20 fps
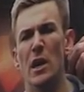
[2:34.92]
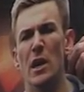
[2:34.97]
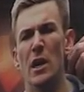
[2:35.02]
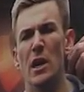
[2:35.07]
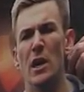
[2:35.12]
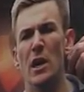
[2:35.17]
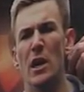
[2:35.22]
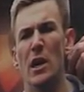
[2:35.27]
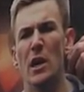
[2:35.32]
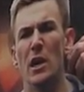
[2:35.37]

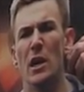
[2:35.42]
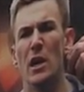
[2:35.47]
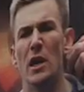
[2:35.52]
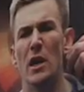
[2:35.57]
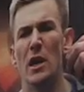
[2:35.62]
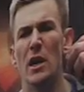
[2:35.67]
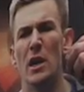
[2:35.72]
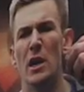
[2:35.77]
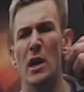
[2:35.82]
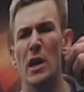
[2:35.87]

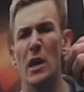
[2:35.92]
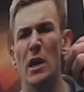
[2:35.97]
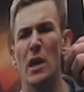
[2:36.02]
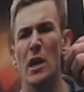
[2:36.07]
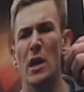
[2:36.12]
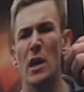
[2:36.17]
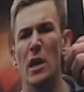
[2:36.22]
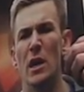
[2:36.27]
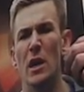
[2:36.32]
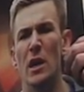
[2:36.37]

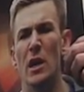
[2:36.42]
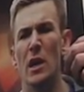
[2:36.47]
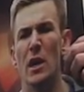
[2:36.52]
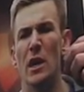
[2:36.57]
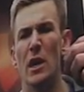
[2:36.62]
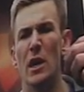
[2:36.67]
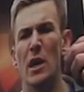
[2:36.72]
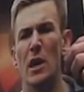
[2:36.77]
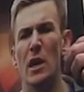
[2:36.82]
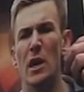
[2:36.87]

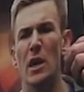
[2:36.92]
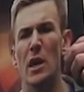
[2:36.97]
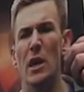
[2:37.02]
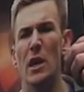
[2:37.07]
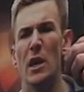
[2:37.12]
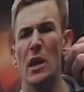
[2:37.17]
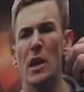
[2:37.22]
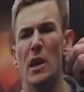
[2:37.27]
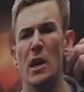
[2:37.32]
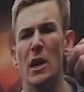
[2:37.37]

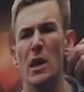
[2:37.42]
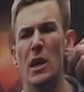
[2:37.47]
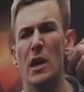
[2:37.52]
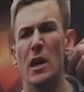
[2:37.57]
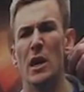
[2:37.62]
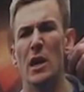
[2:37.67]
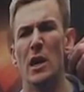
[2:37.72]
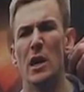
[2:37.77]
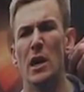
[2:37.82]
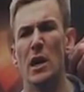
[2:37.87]

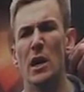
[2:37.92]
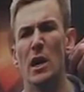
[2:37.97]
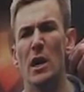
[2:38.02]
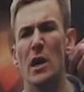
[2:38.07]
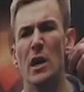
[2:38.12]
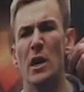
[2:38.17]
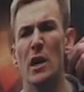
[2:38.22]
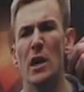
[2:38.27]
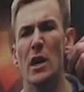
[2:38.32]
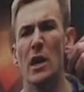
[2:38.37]

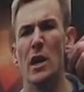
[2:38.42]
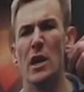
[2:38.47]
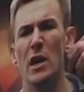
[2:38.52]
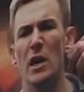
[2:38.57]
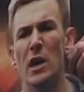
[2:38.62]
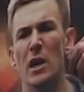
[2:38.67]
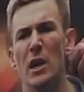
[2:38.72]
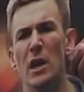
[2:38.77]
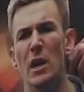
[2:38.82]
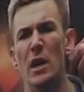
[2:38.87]

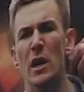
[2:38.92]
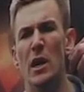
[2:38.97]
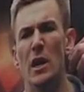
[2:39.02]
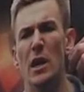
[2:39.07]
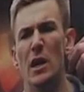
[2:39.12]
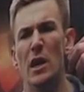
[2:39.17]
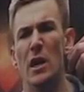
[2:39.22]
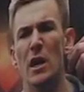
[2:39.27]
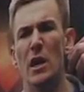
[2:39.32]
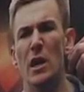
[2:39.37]

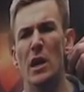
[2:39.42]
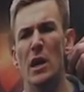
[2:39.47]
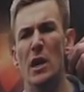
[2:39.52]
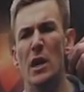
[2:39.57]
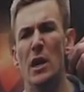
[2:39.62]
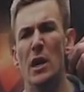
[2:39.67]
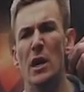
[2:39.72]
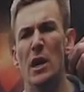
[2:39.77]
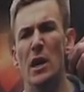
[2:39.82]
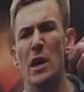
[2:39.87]

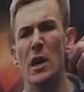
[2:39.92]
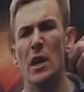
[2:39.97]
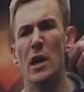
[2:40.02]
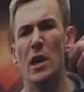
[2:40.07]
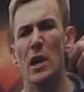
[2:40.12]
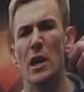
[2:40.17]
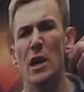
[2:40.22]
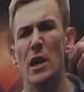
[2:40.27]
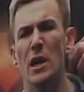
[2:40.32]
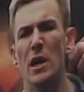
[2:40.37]

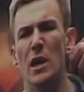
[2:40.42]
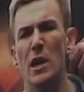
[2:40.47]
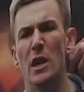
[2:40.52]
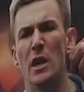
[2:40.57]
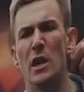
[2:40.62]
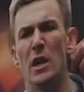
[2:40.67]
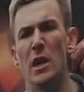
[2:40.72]
The person shown says nothing.